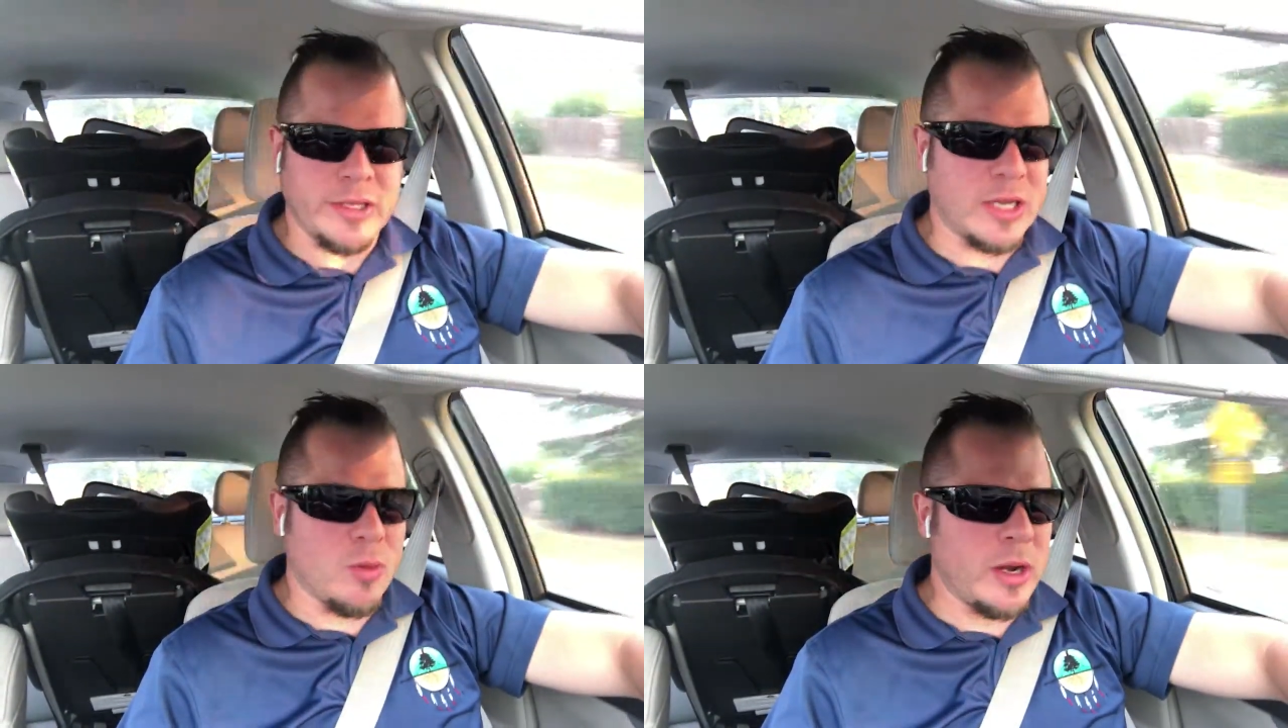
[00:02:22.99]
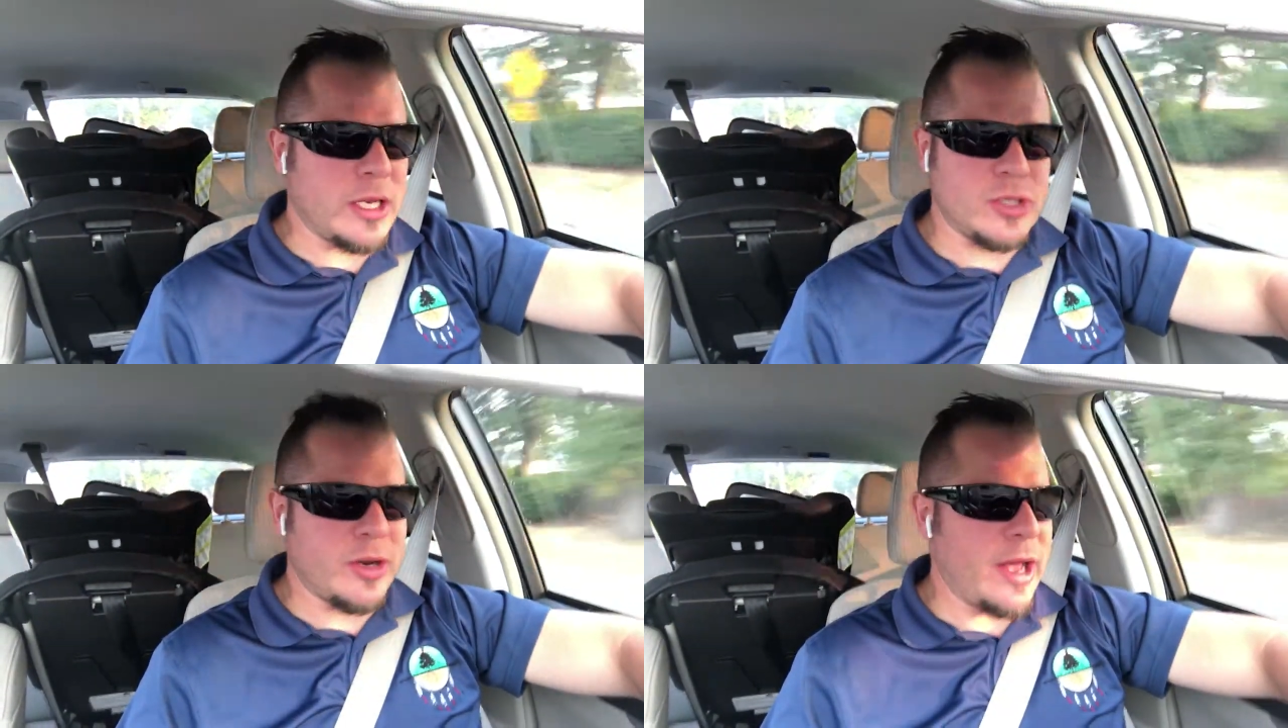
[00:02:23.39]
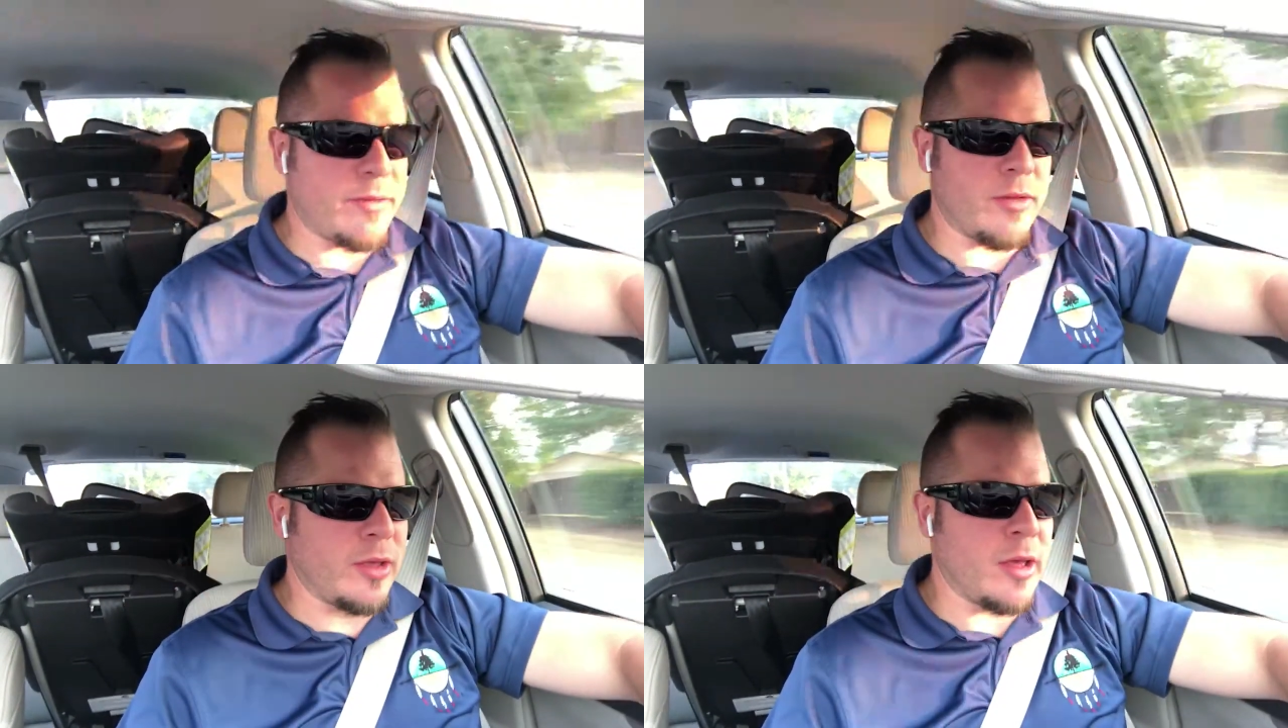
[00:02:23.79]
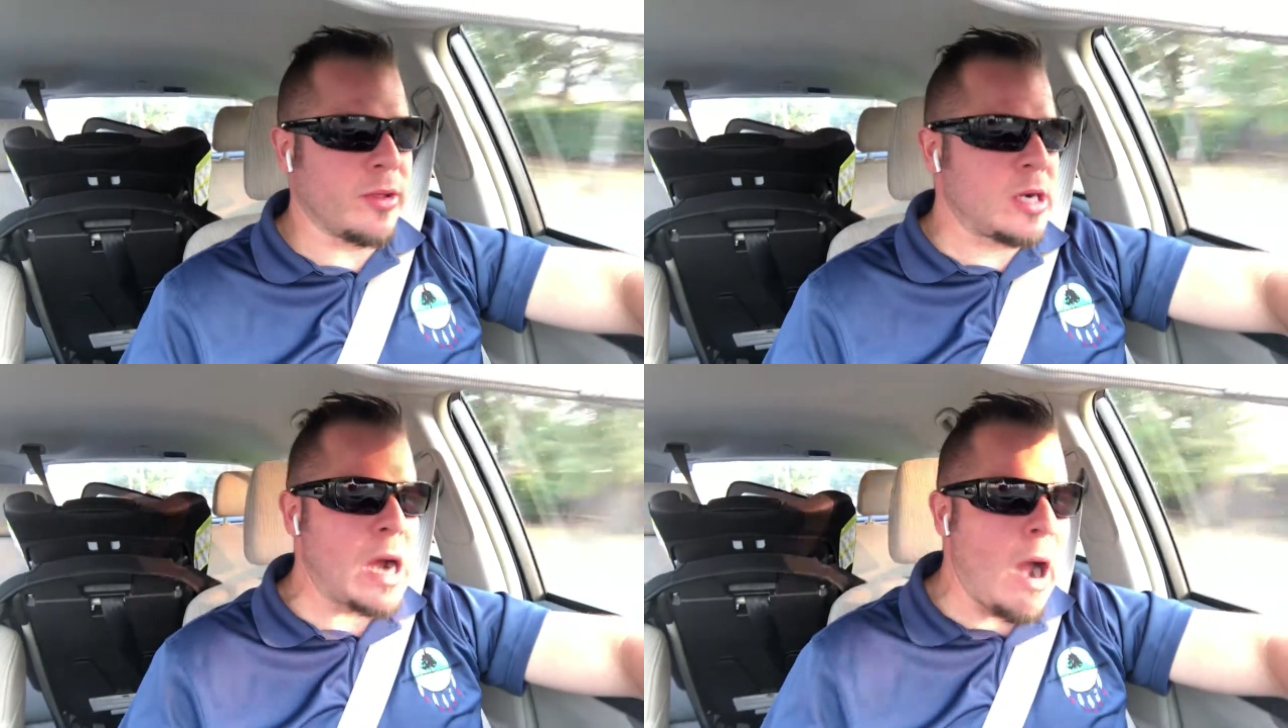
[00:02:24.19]
It's like one injury after the
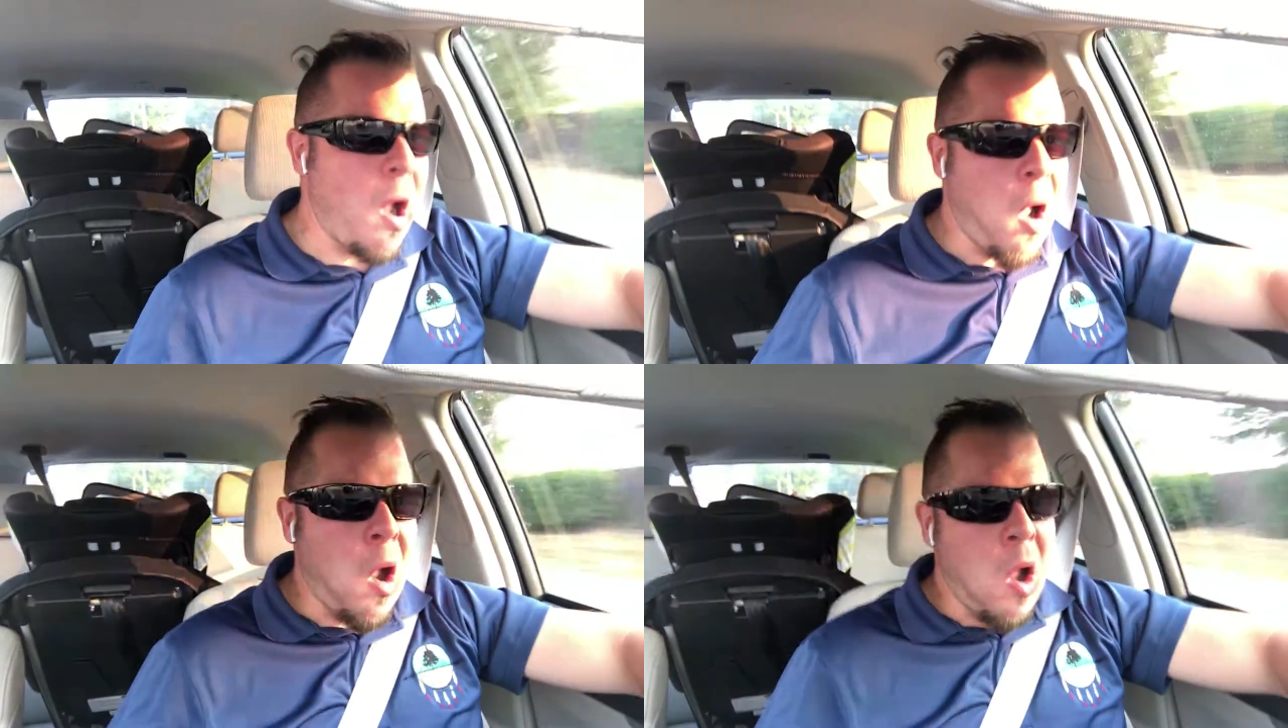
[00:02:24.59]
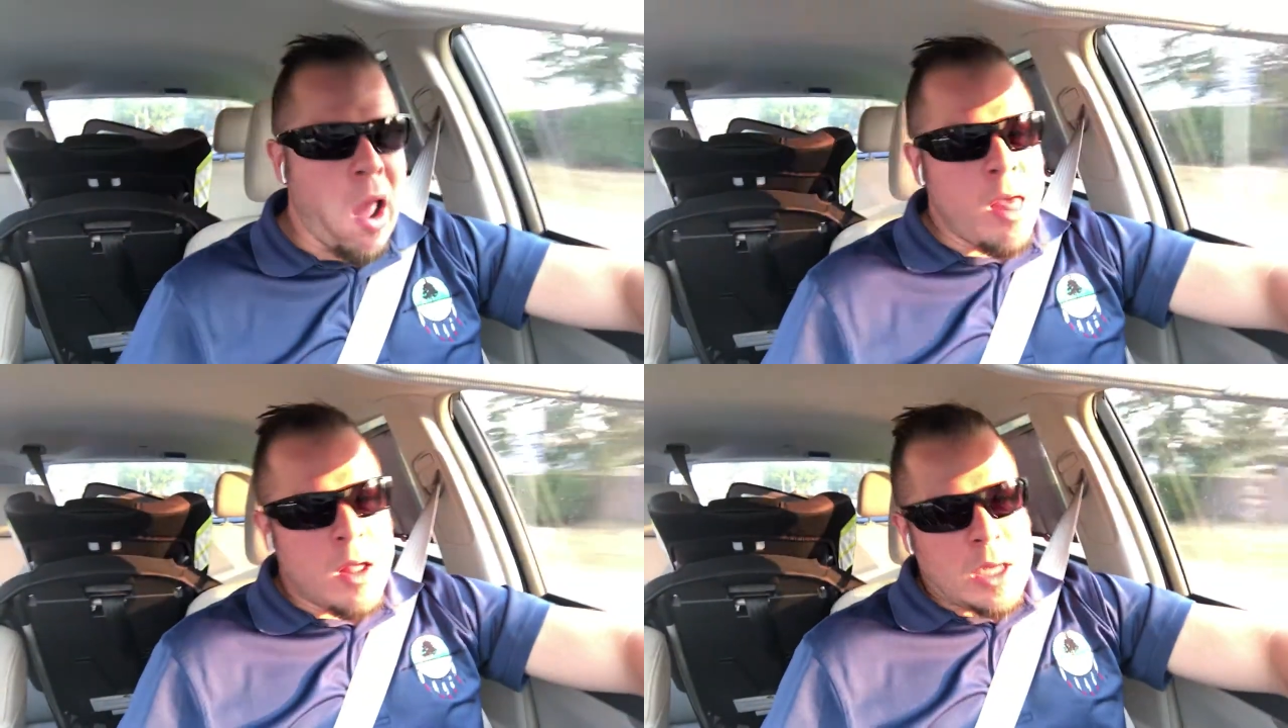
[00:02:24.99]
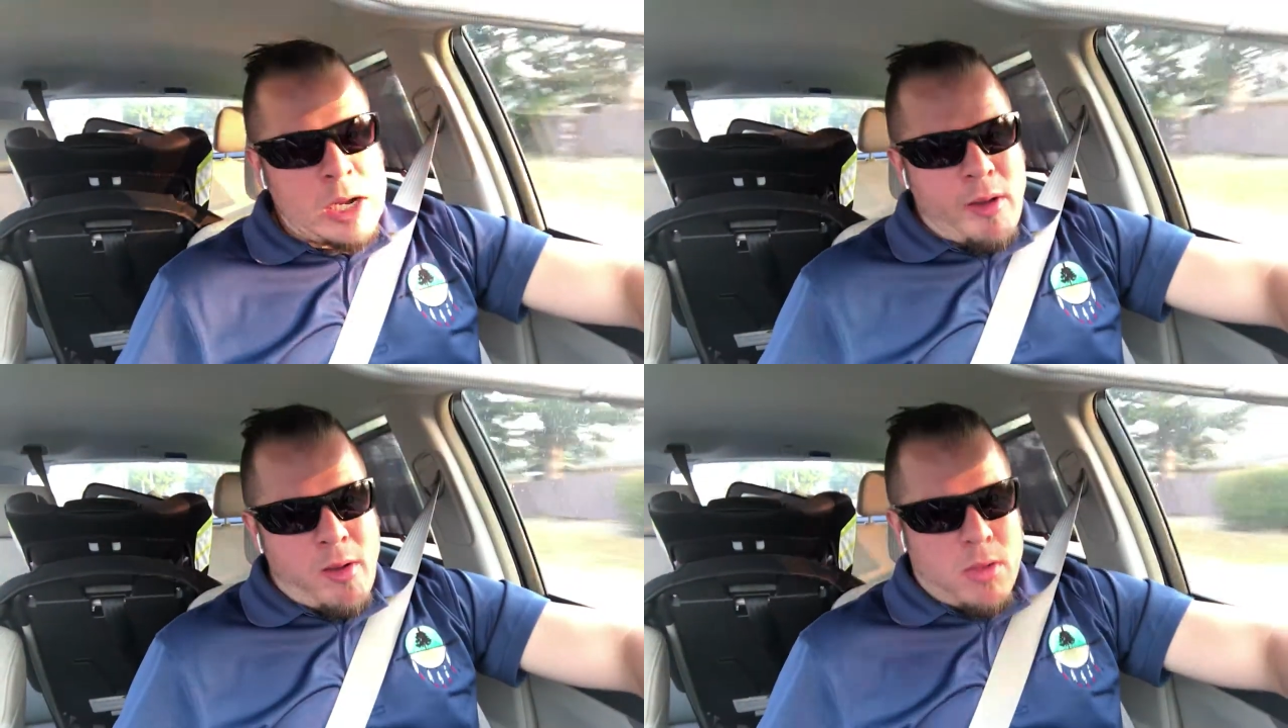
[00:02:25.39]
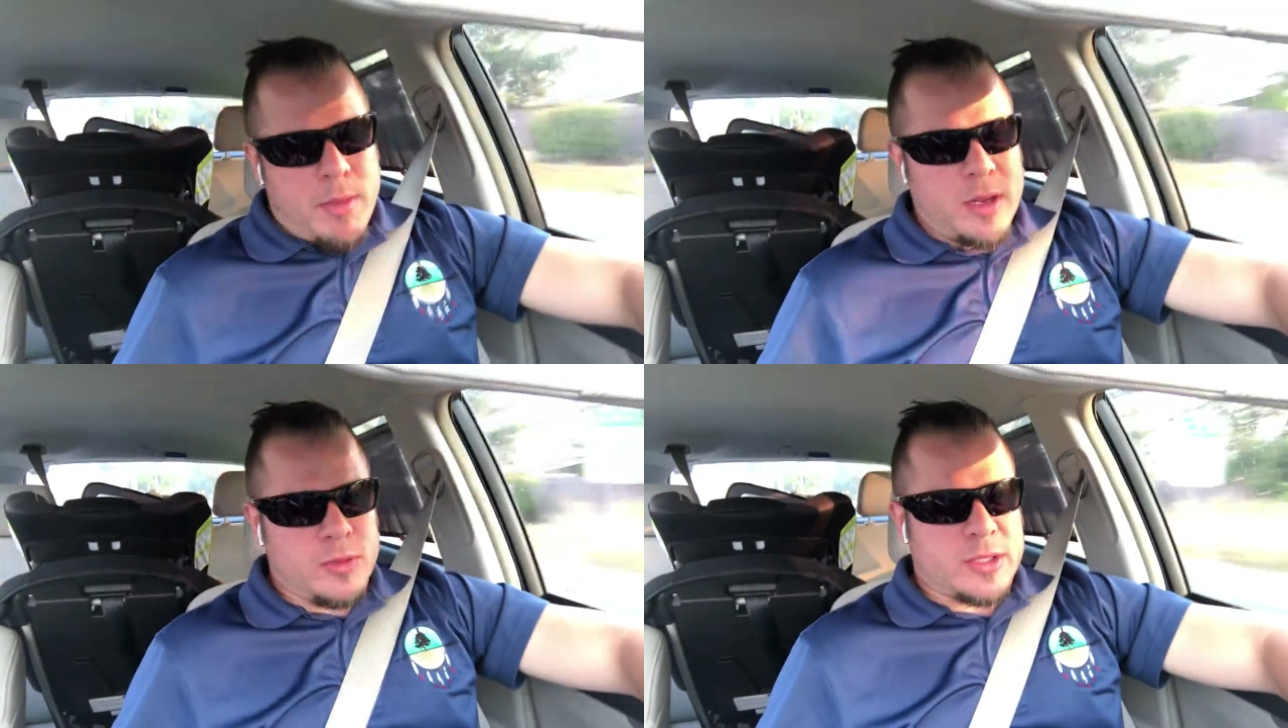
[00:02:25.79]
other.
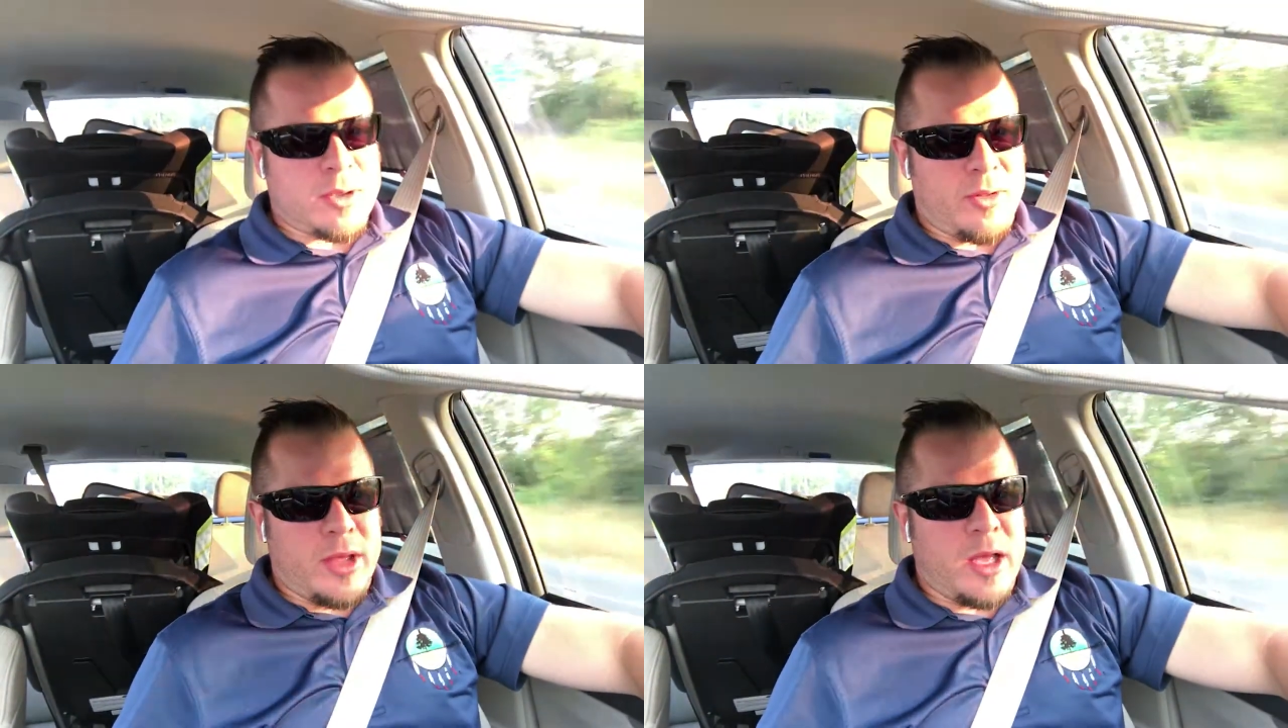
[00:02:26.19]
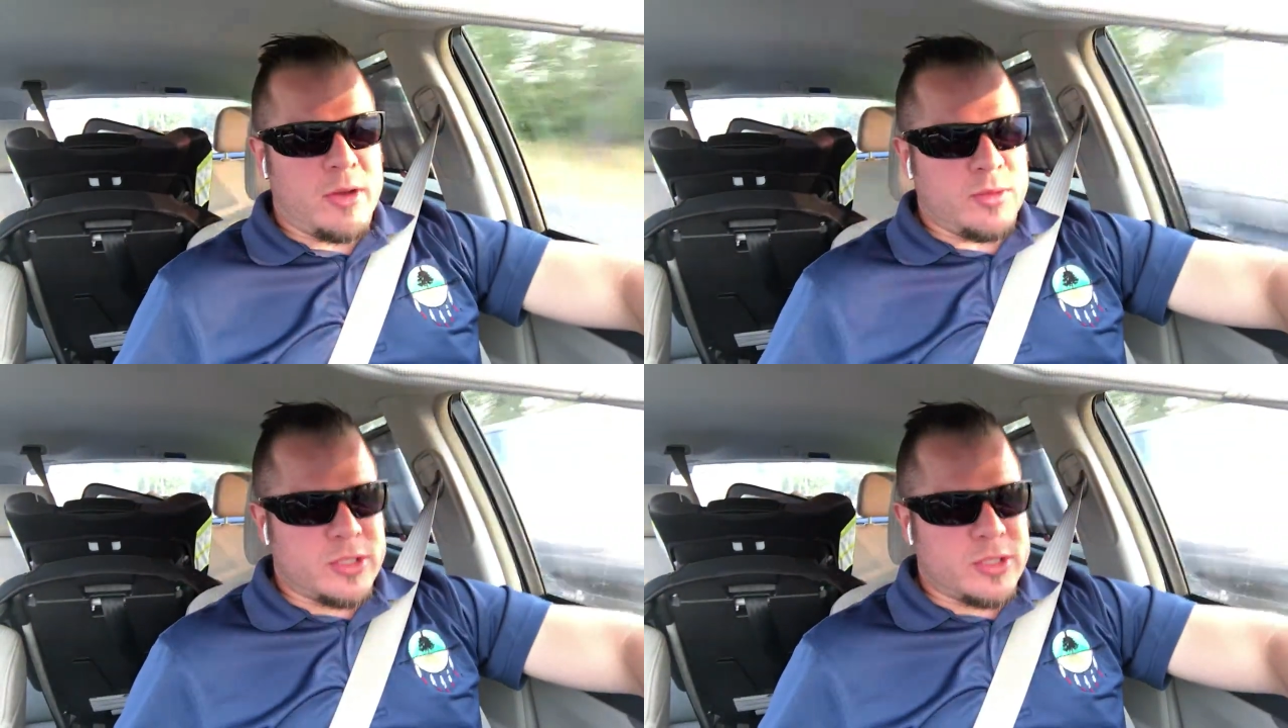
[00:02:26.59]
But we're still in the hunt,